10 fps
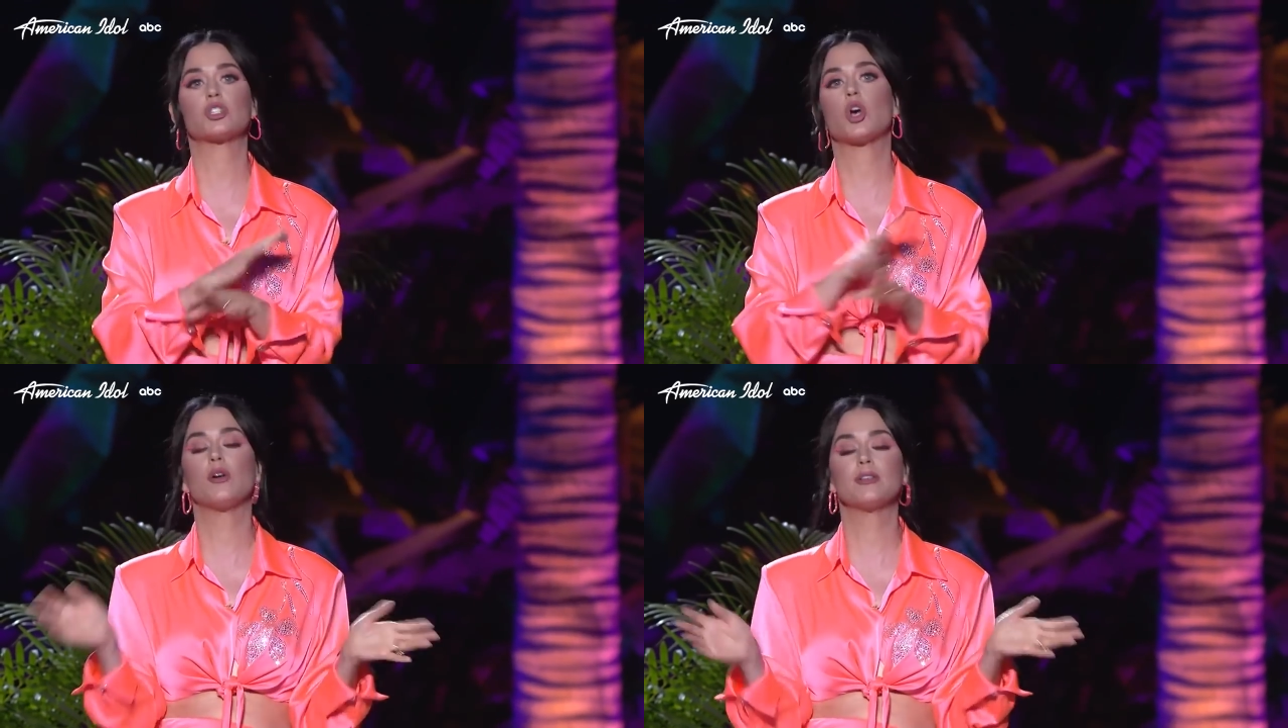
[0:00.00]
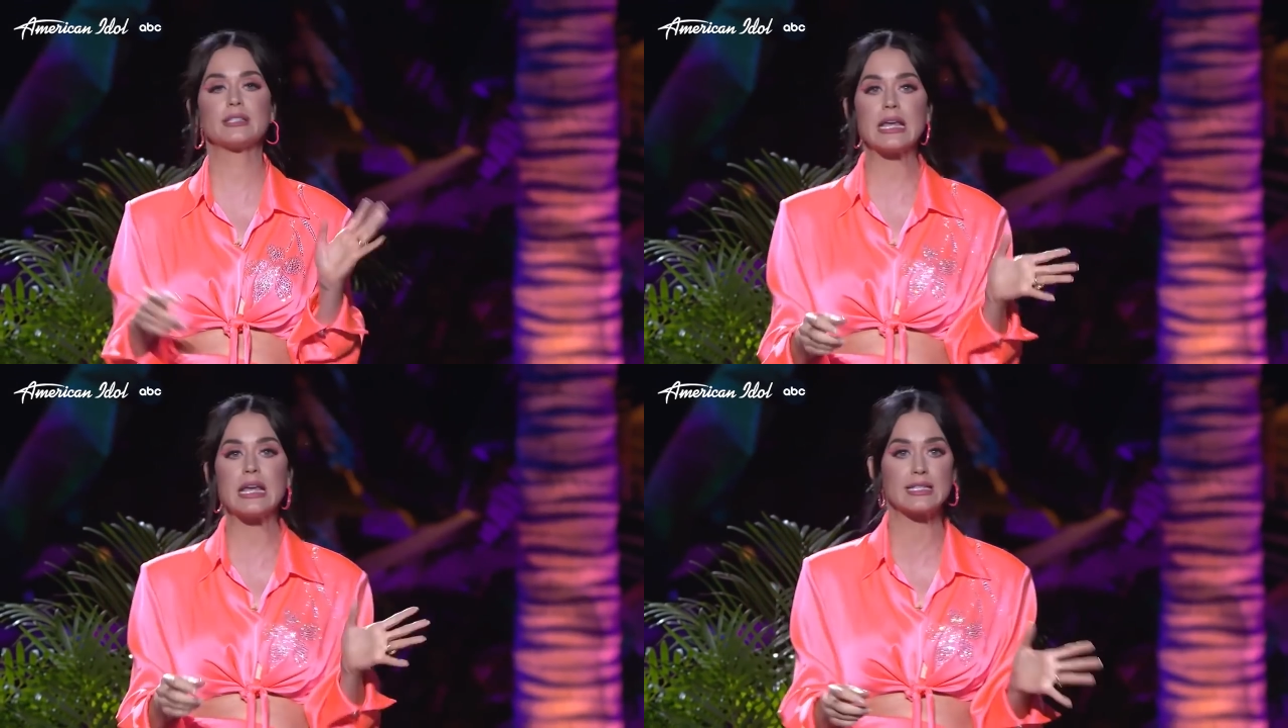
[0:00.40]
this whole
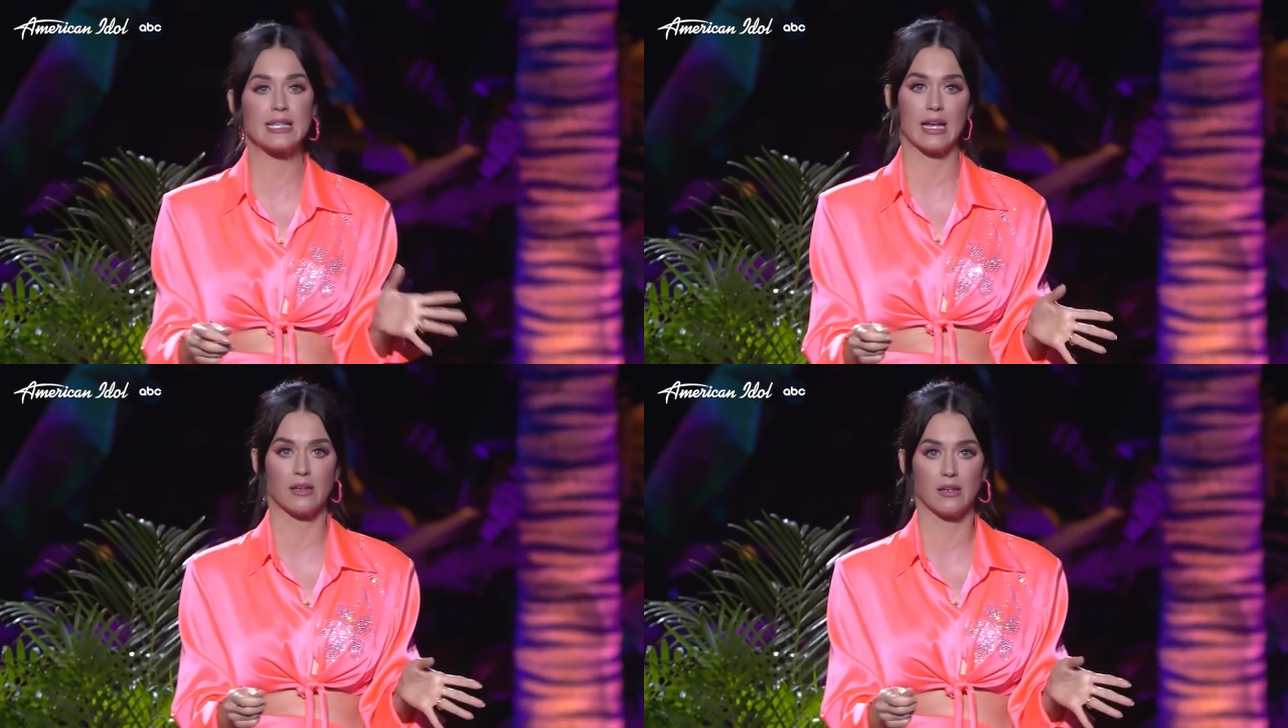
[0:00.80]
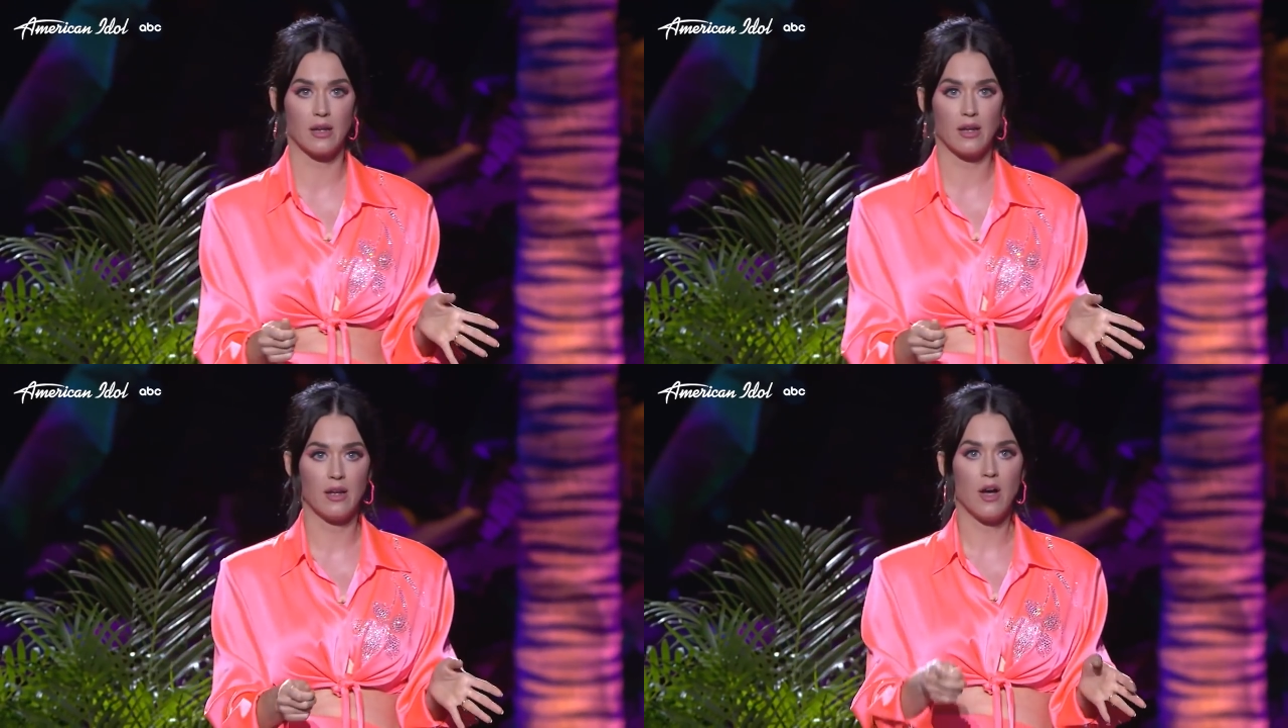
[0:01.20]
season.
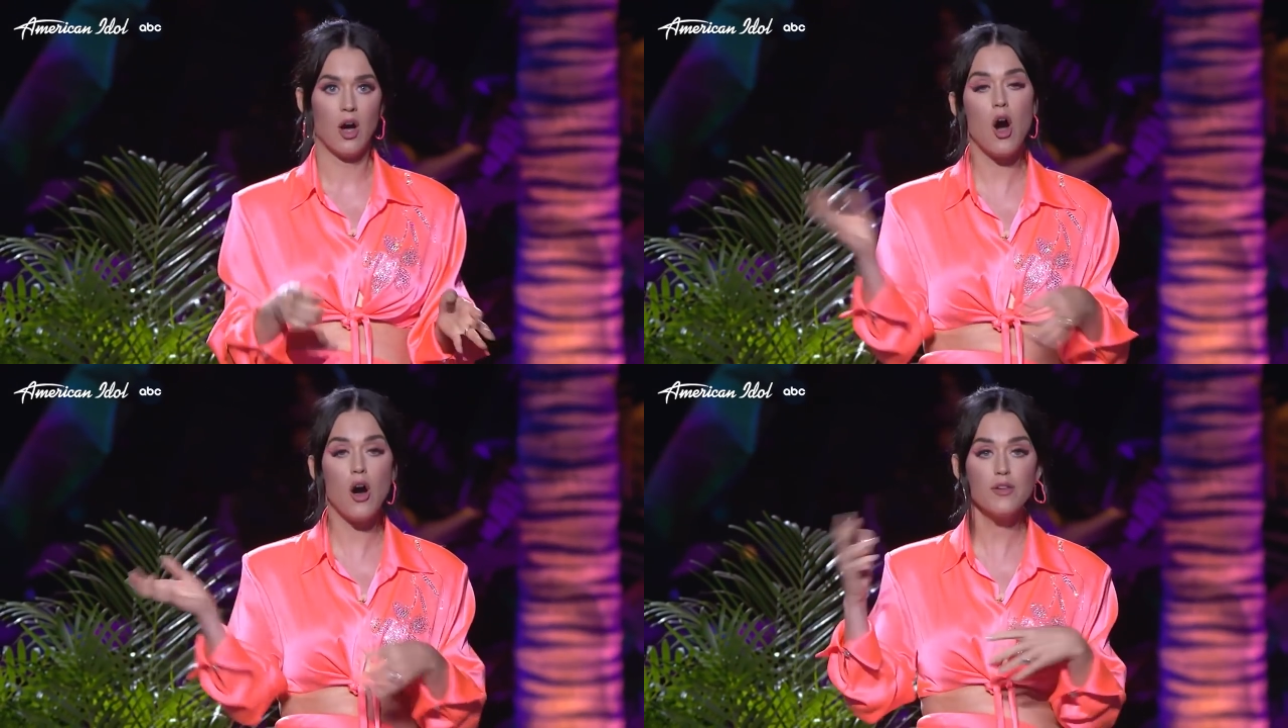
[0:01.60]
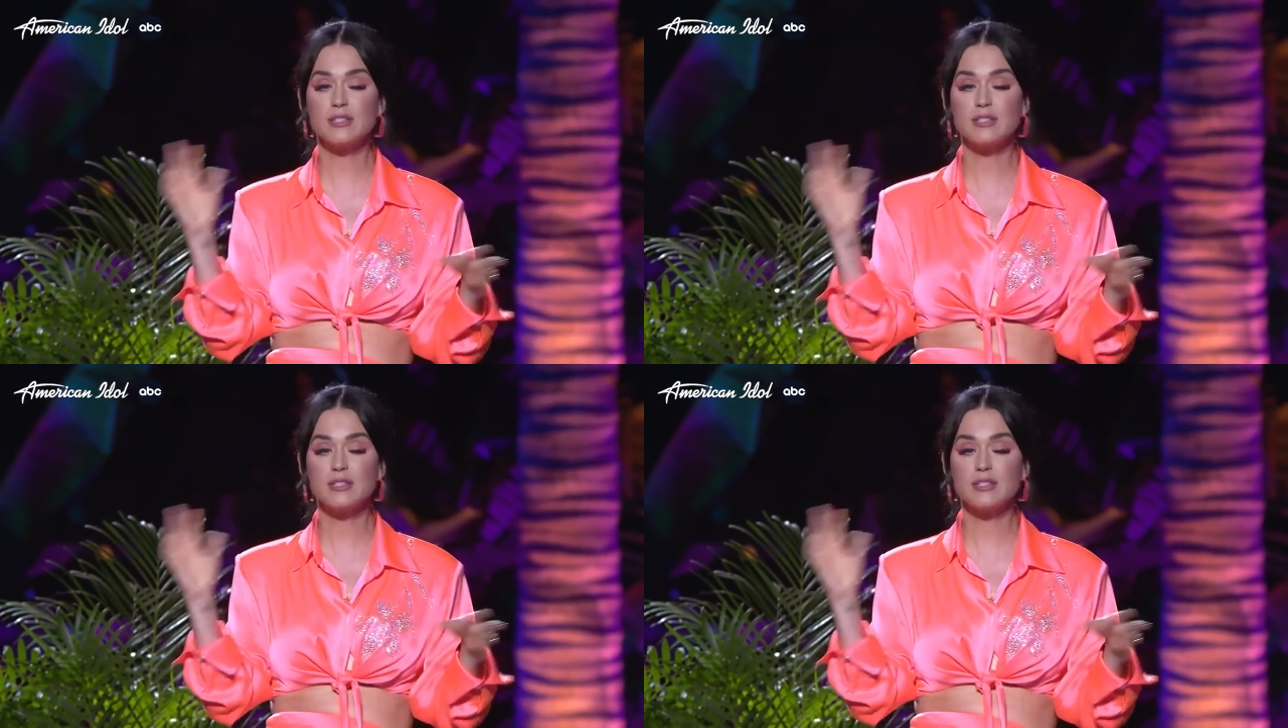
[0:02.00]
All